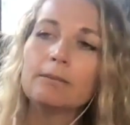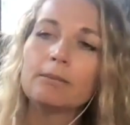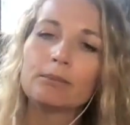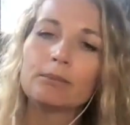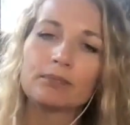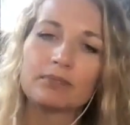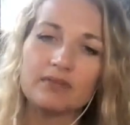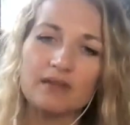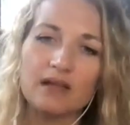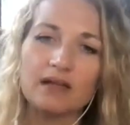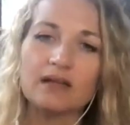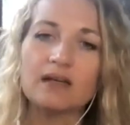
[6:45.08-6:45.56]

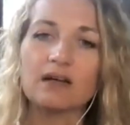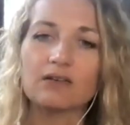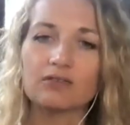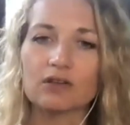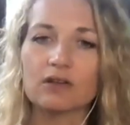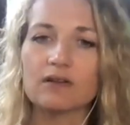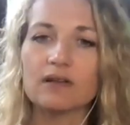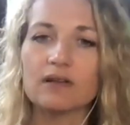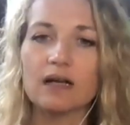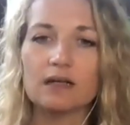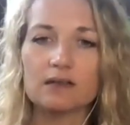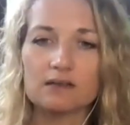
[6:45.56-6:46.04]
Then after
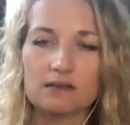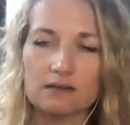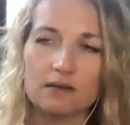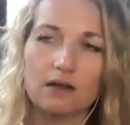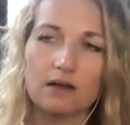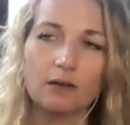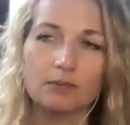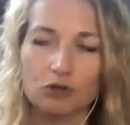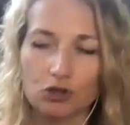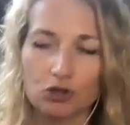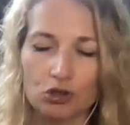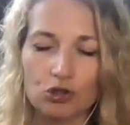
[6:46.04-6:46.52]
that,
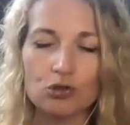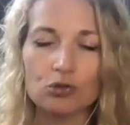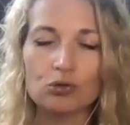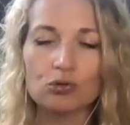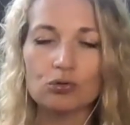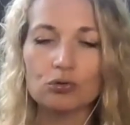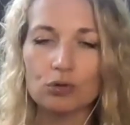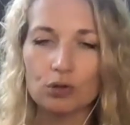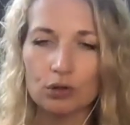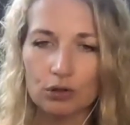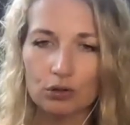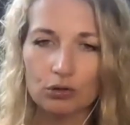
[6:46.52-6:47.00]
up to
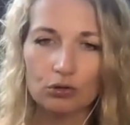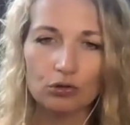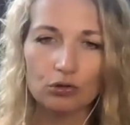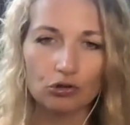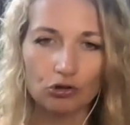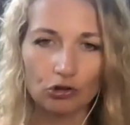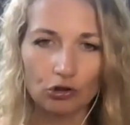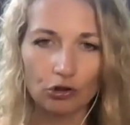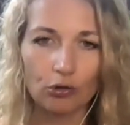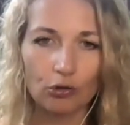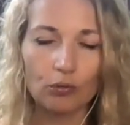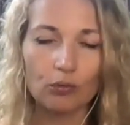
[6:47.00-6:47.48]
you
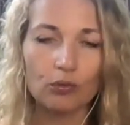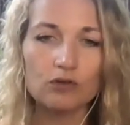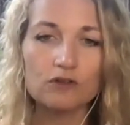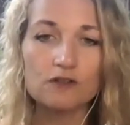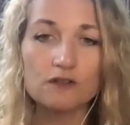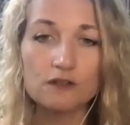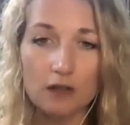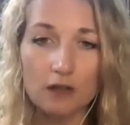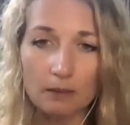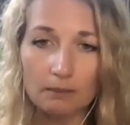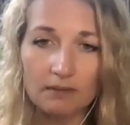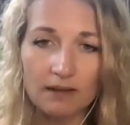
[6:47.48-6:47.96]
to
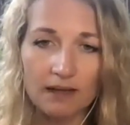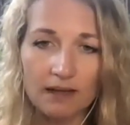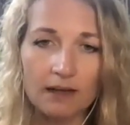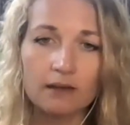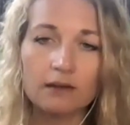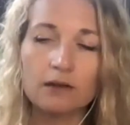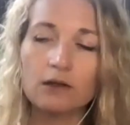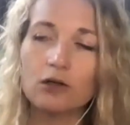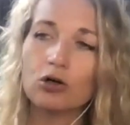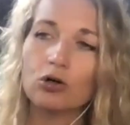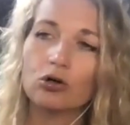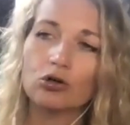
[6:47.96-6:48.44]
stop
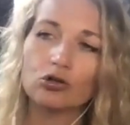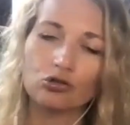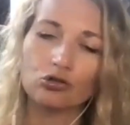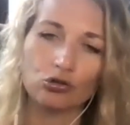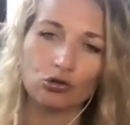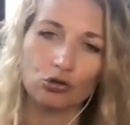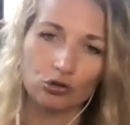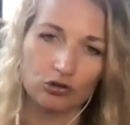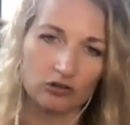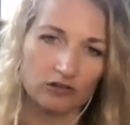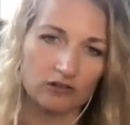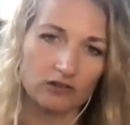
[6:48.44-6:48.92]
there or to
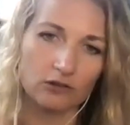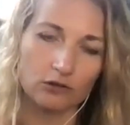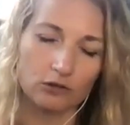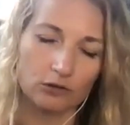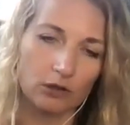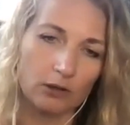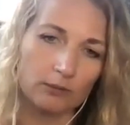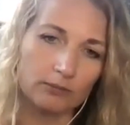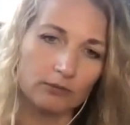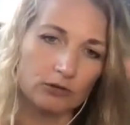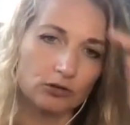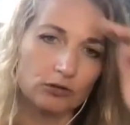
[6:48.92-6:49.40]
continue
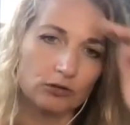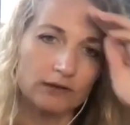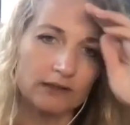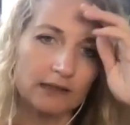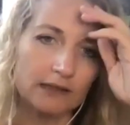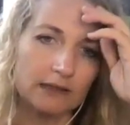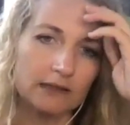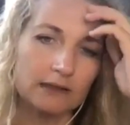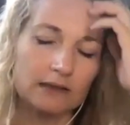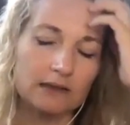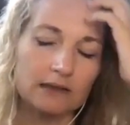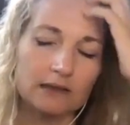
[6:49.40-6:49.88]
up to
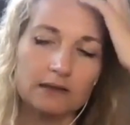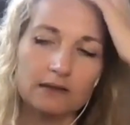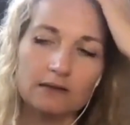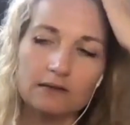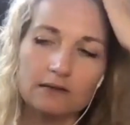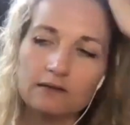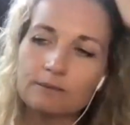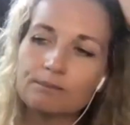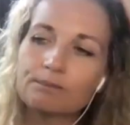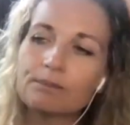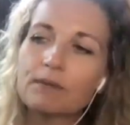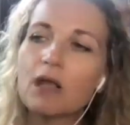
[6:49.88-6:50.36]
9
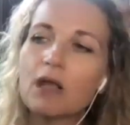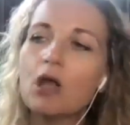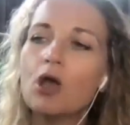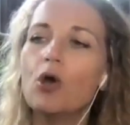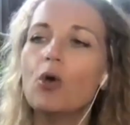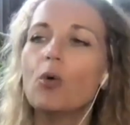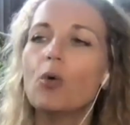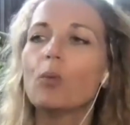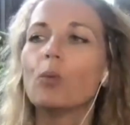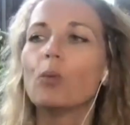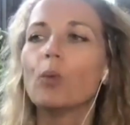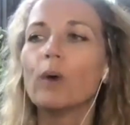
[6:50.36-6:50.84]
days.
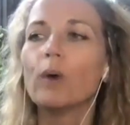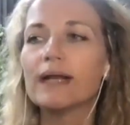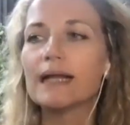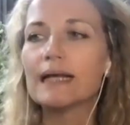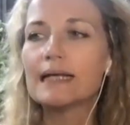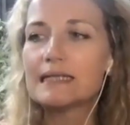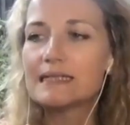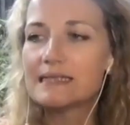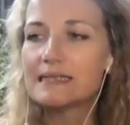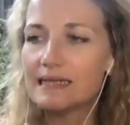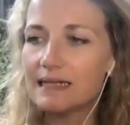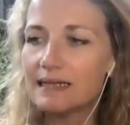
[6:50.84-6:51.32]
When
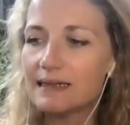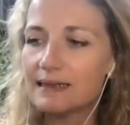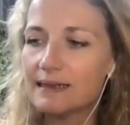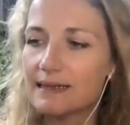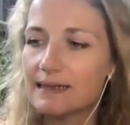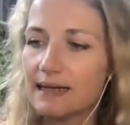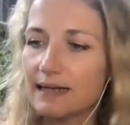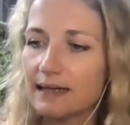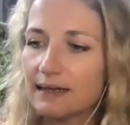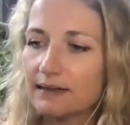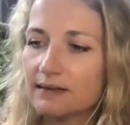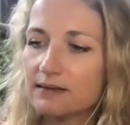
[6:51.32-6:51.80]
I did
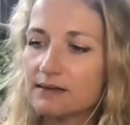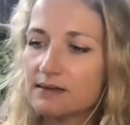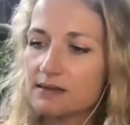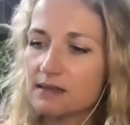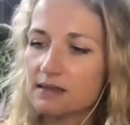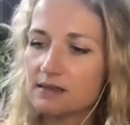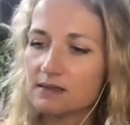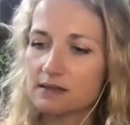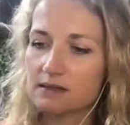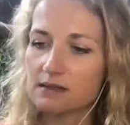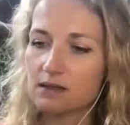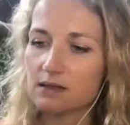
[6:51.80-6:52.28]
that,
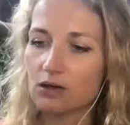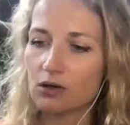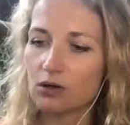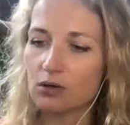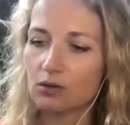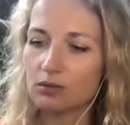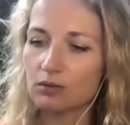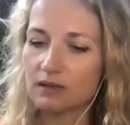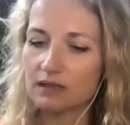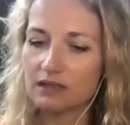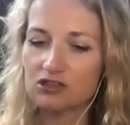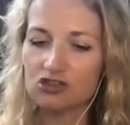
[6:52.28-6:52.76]

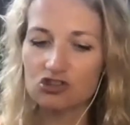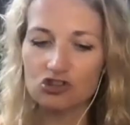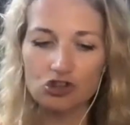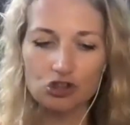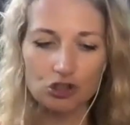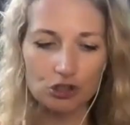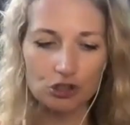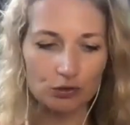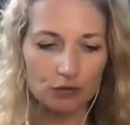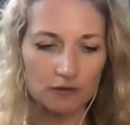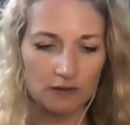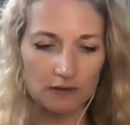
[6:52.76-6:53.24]
so it's
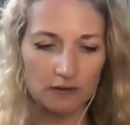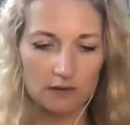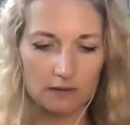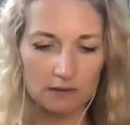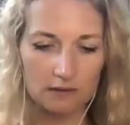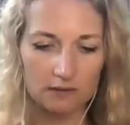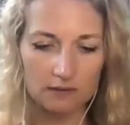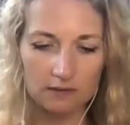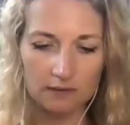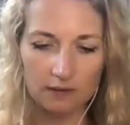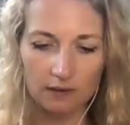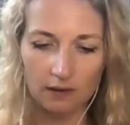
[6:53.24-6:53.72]

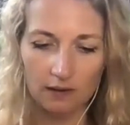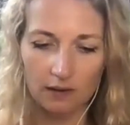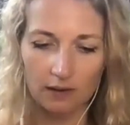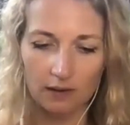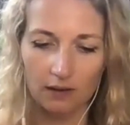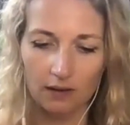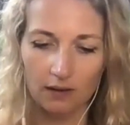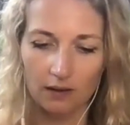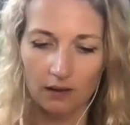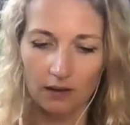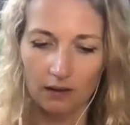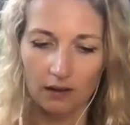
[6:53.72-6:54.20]
juices,
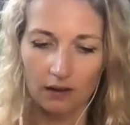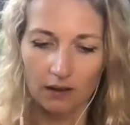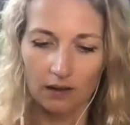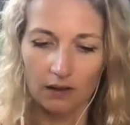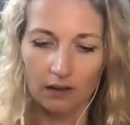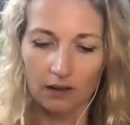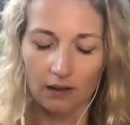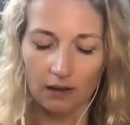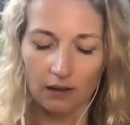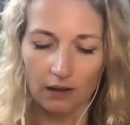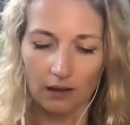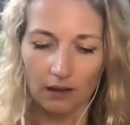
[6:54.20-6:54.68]

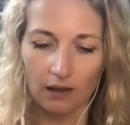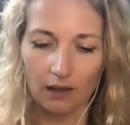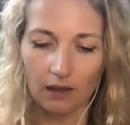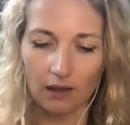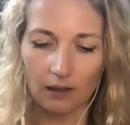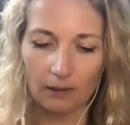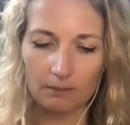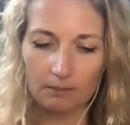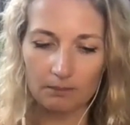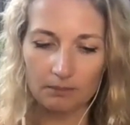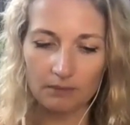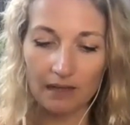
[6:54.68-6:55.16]

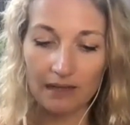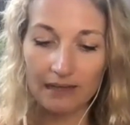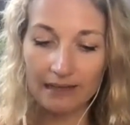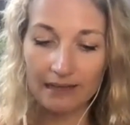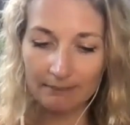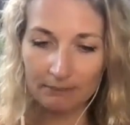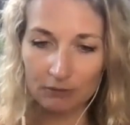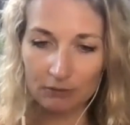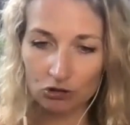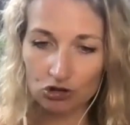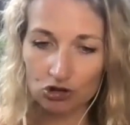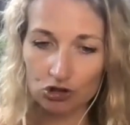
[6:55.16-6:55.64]

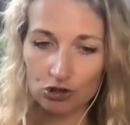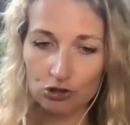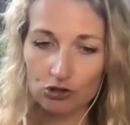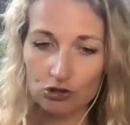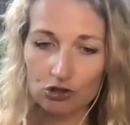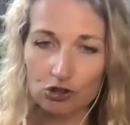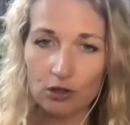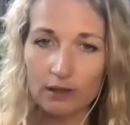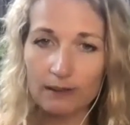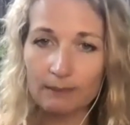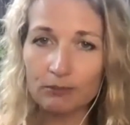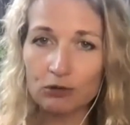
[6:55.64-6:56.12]
lemon juice,
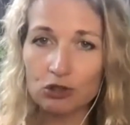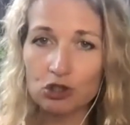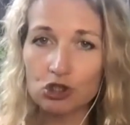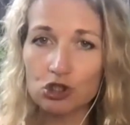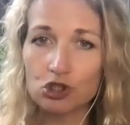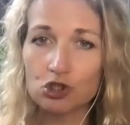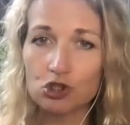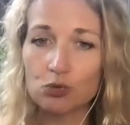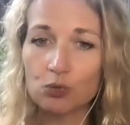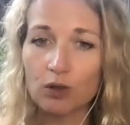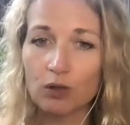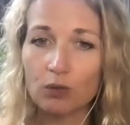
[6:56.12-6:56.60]
so lemon
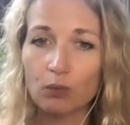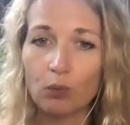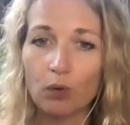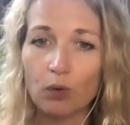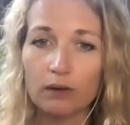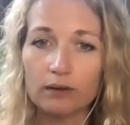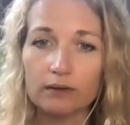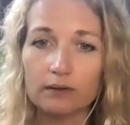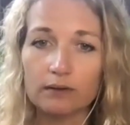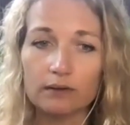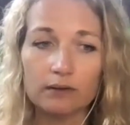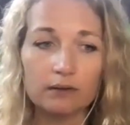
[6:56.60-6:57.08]
juice with
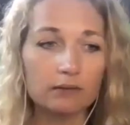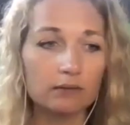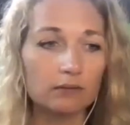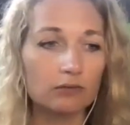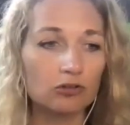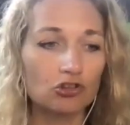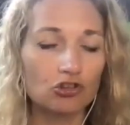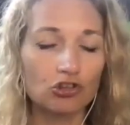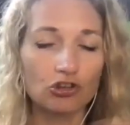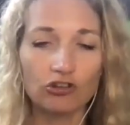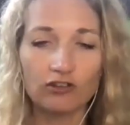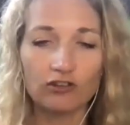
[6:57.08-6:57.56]
water,
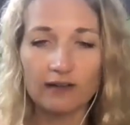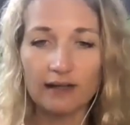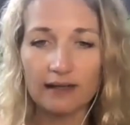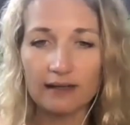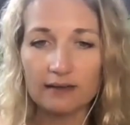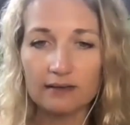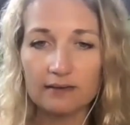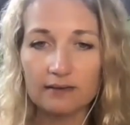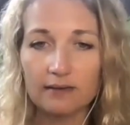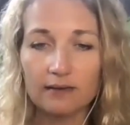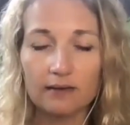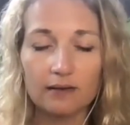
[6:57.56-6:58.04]
just
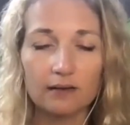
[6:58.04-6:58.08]
that,